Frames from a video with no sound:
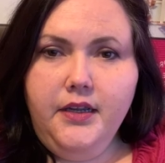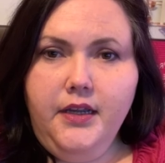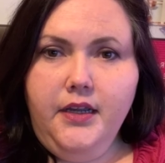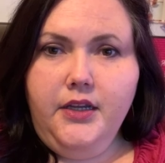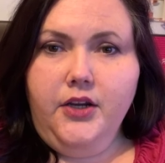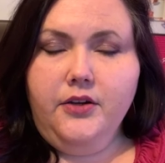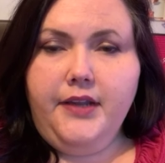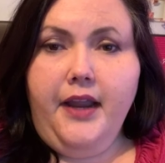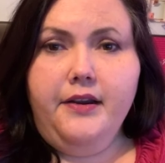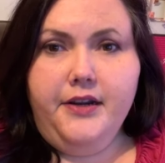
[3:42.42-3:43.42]
your
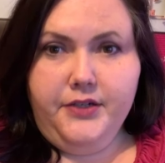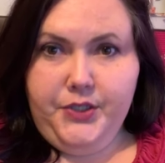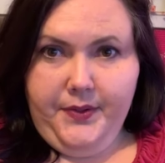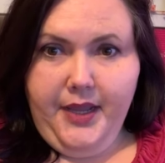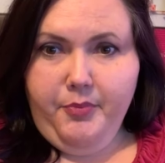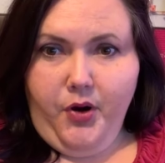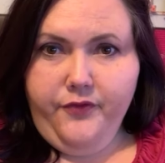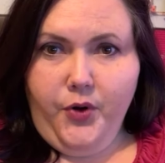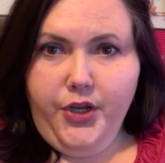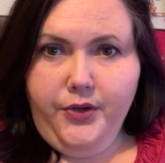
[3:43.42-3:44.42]
carrier is doing that part
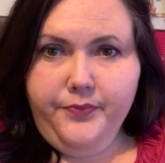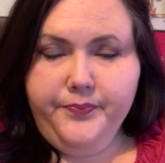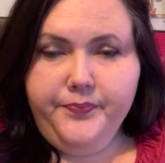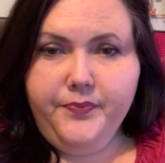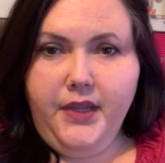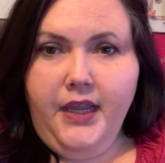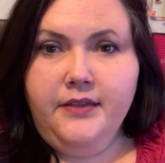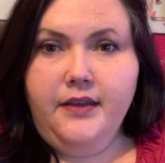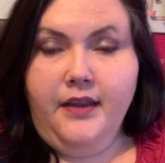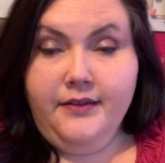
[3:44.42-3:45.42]
for you.
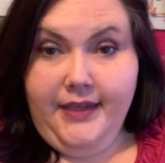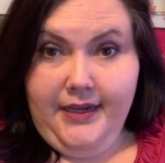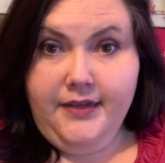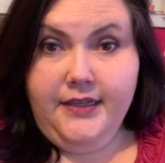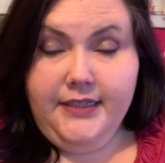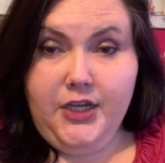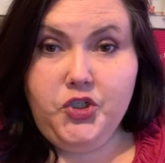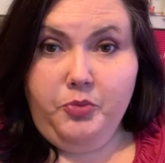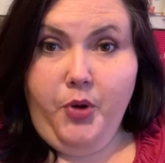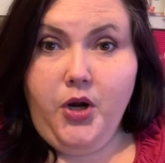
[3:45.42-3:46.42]
And again, unless
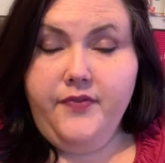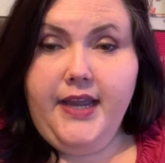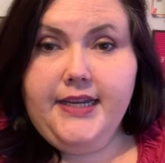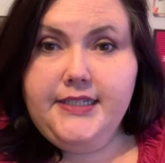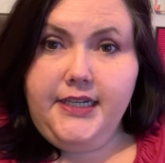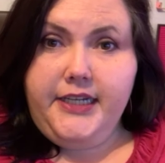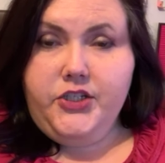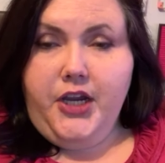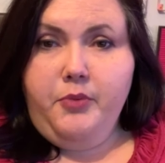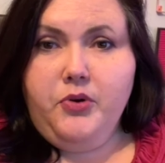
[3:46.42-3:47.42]
you're part of that Kentucky
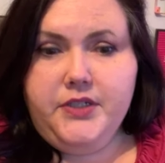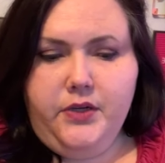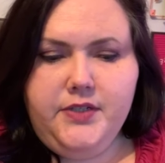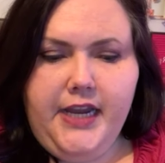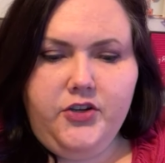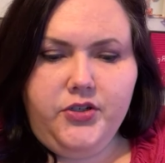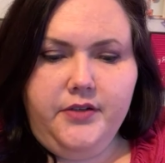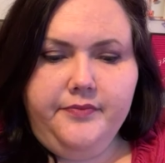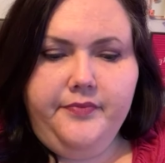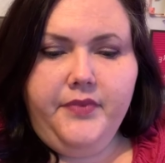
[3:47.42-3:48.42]
Chamber
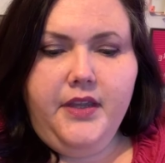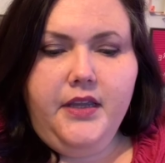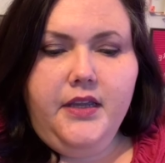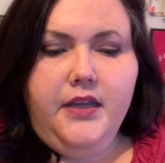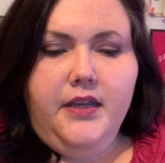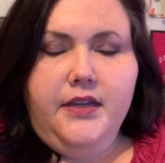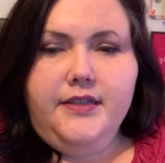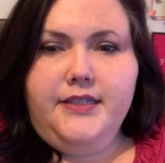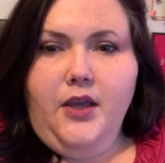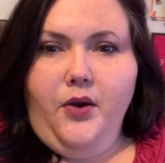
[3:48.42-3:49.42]
Association.
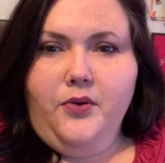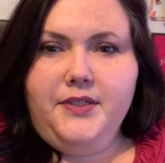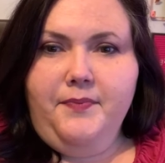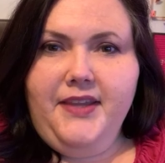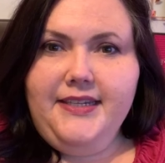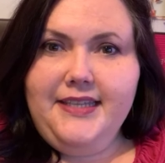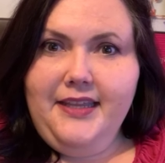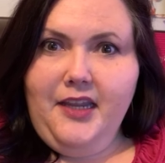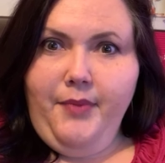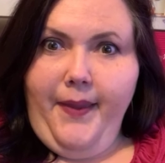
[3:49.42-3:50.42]
So some things to
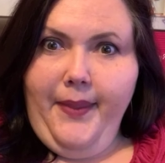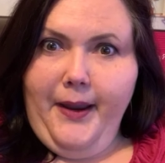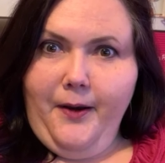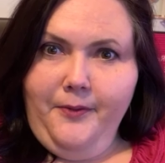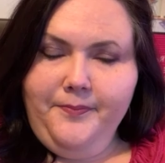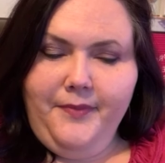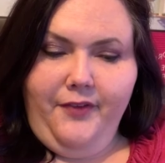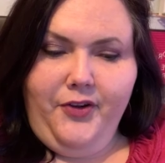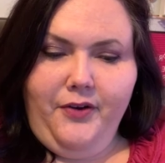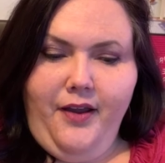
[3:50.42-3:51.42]
think about there.
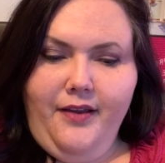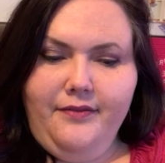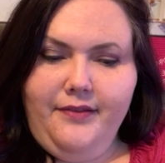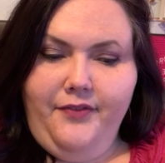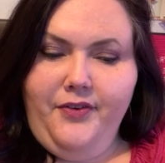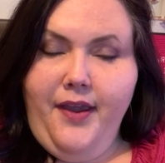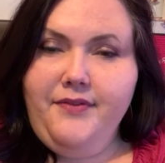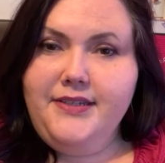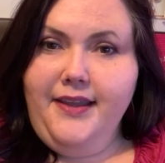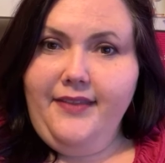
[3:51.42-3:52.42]
If you
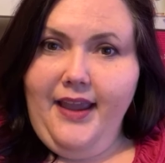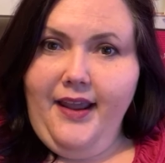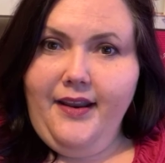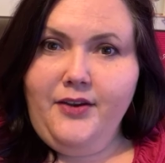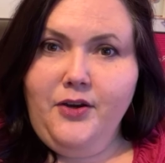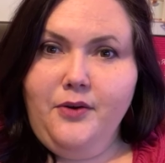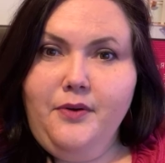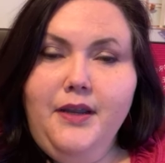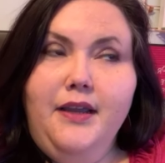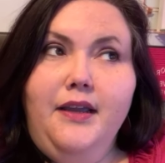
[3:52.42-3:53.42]
haven't done that
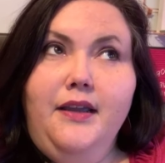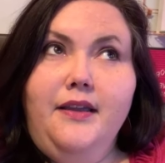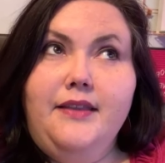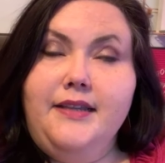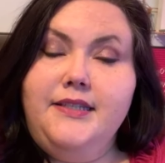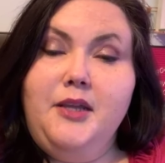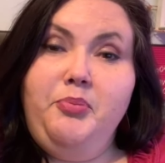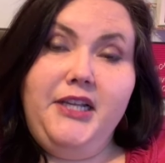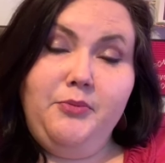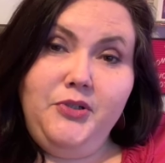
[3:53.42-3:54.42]
and that's
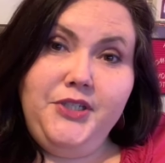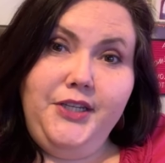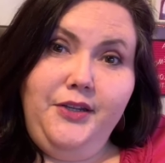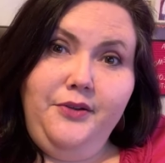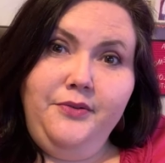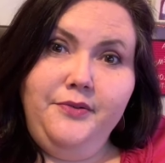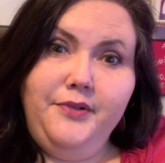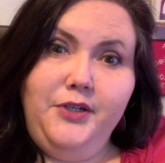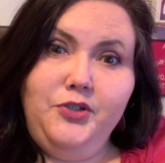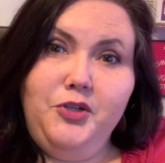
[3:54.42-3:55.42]
applicable to you,
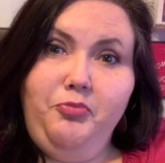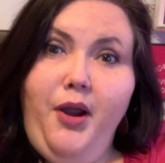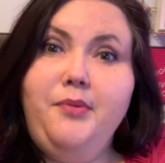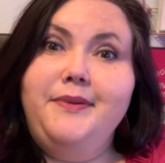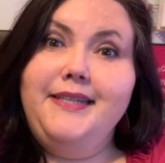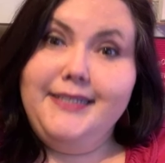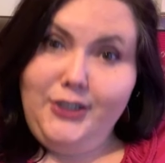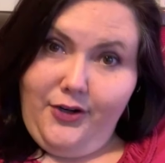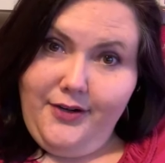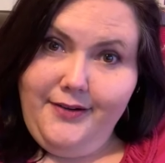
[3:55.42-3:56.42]
you should probably get
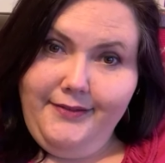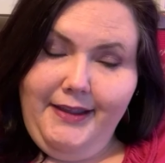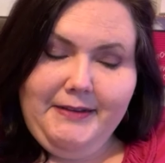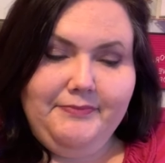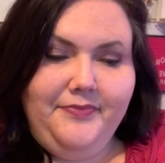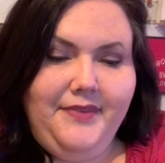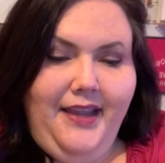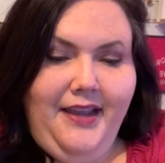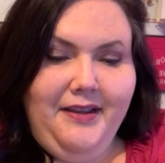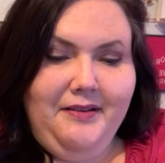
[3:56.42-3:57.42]
started on that.
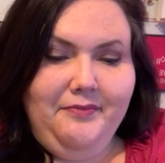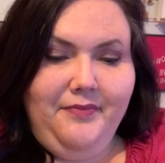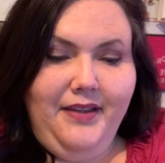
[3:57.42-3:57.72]
I'm